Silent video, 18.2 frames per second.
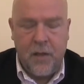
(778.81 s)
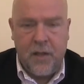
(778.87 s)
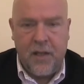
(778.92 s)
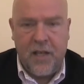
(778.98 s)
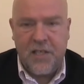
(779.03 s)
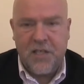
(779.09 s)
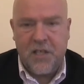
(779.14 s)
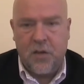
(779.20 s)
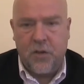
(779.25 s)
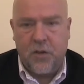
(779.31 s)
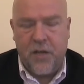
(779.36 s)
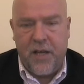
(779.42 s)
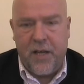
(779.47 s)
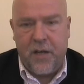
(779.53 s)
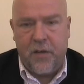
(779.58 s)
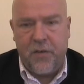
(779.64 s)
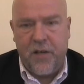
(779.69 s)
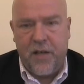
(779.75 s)
Let's look
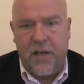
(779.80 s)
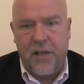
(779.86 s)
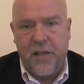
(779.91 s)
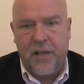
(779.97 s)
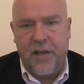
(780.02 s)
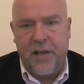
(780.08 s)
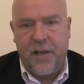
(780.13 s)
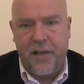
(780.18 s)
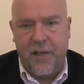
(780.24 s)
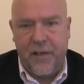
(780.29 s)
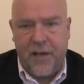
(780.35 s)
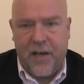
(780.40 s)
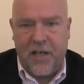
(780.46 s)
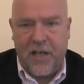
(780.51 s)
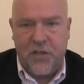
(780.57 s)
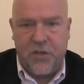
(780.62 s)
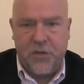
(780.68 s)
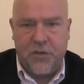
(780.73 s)
now then at the
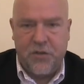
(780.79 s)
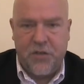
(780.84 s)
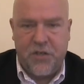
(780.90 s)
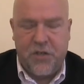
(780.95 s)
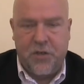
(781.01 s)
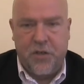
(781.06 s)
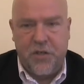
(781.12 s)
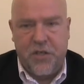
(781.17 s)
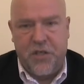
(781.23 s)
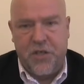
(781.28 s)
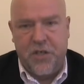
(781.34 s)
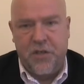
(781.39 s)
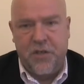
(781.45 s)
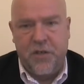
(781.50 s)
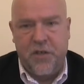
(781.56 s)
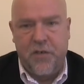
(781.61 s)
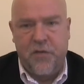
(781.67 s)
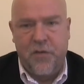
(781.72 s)
actual
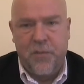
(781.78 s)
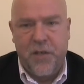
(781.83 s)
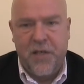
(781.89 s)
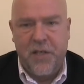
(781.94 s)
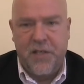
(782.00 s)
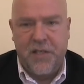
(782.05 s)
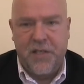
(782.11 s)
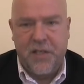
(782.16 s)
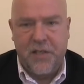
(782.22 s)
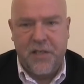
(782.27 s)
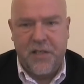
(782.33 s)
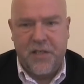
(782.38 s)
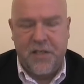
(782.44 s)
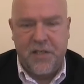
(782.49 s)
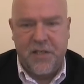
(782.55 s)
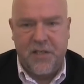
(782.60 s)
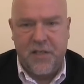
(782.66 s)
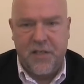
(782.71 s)
structure of the meeting.
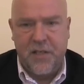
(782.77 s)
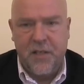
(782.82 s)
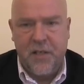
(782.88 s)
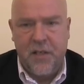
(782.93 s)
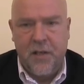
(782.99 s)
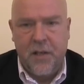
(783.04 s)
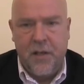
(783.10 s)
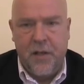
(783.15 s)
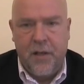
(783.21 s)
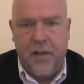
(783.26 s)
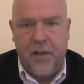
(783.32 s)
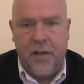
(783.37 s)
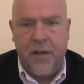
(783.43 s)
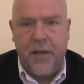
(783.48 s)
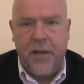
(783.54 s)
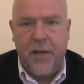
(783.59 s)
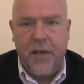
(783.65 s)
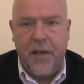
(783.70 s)
This is
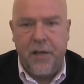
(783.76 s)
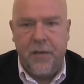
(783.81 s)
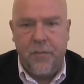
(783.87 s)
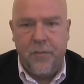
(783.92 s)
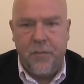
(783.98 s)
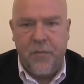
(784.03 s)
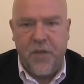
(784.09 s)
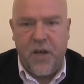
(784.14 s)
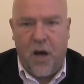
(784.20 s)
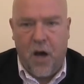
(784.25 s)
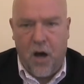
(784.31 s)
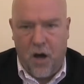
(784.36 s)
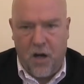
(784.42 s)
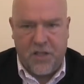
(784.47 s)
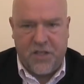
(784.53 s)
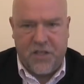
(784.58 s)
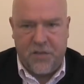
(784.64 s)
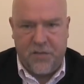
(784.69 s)
the heart